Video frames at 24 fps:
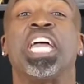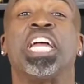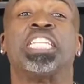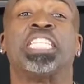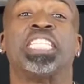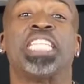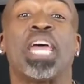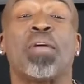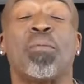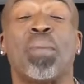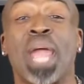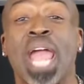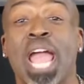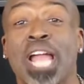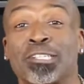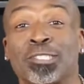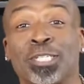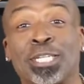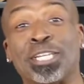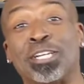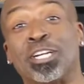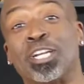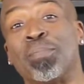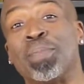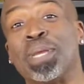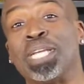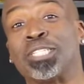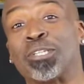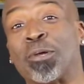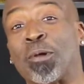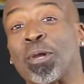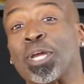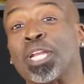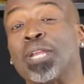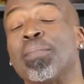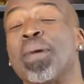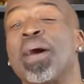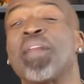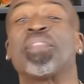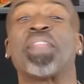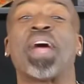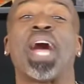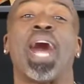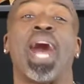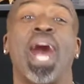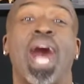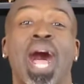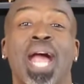and today we're actually going to be talking about
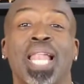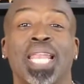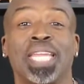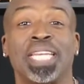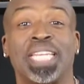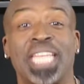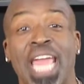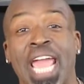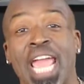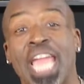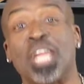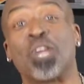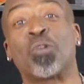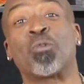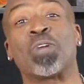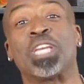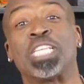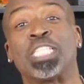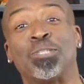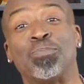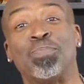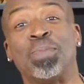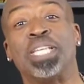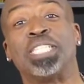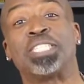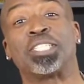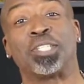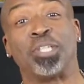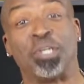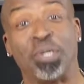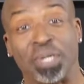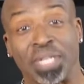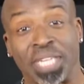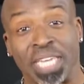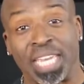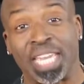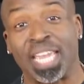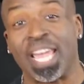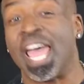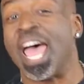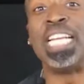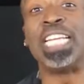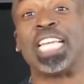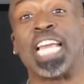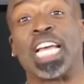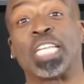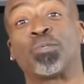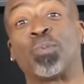the holiday Christmas cookie.
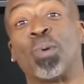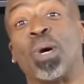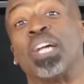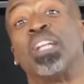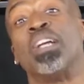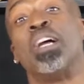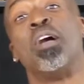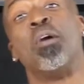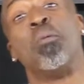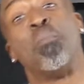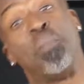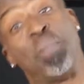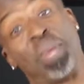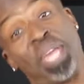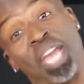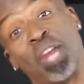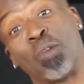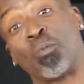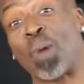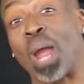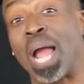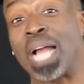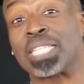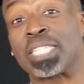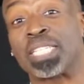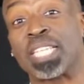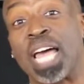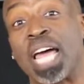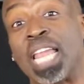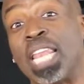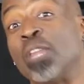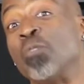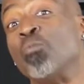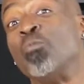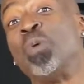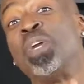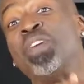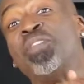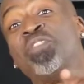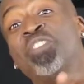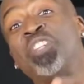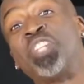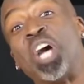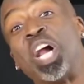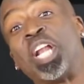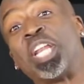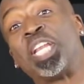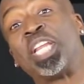Guess what? Me and Rock Solid,
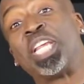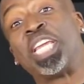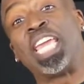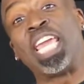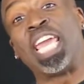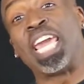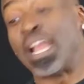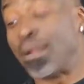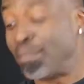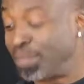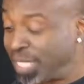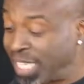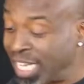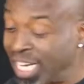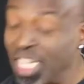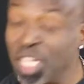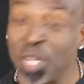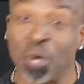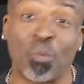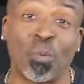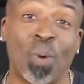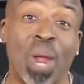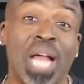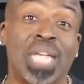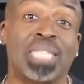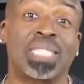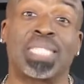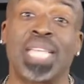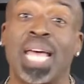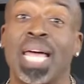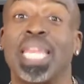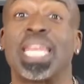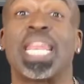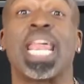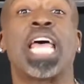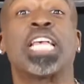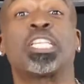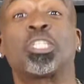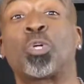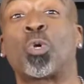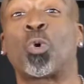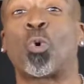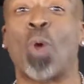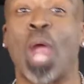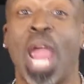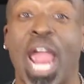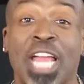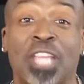we've done it again. I'm telling you, Rock Solid has
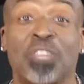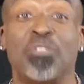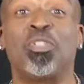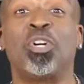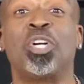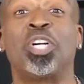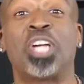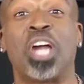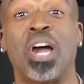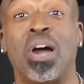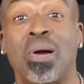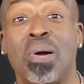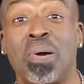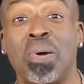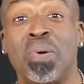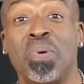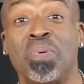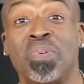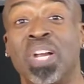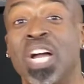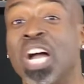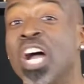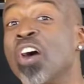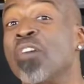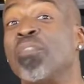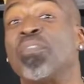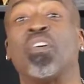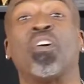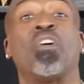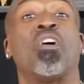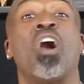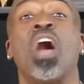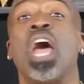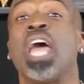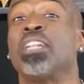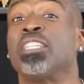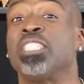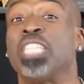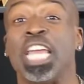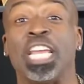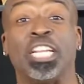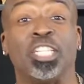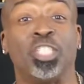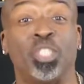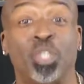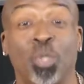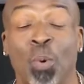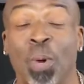cracked the code for
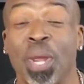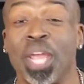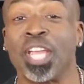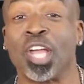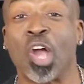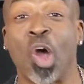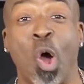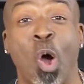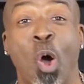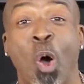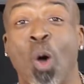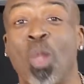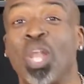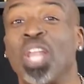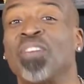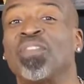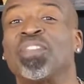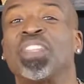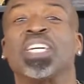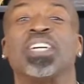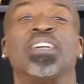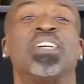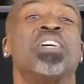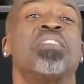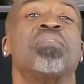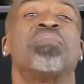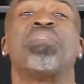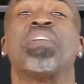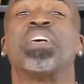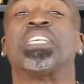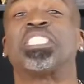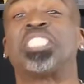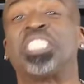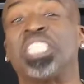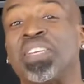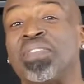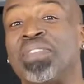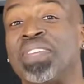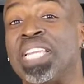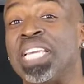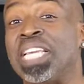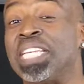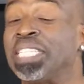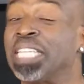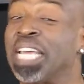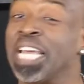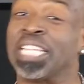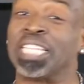enjoying all of the
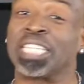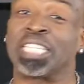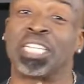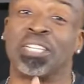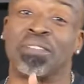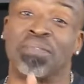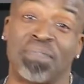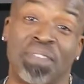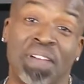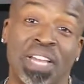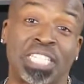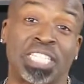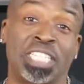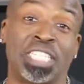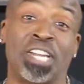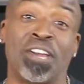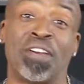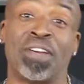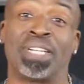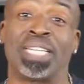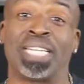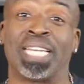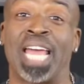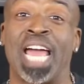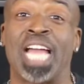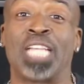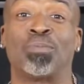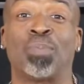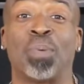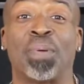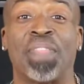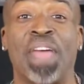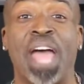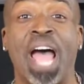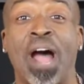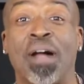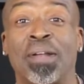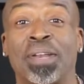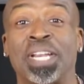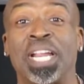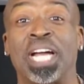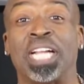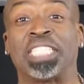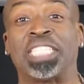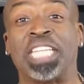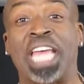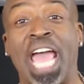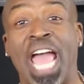festivities and the confectionery delights without it
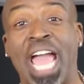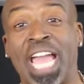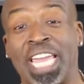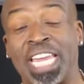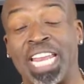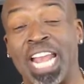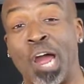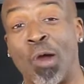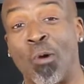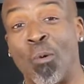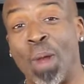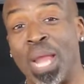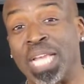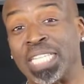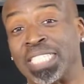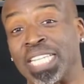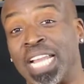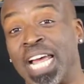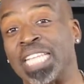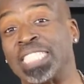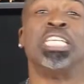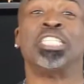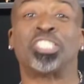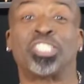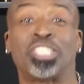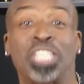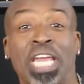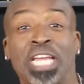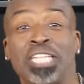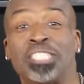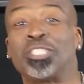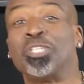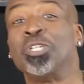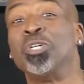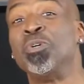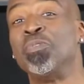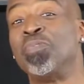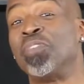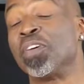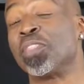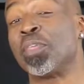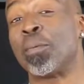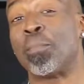attacking our waistline. Stay tuned for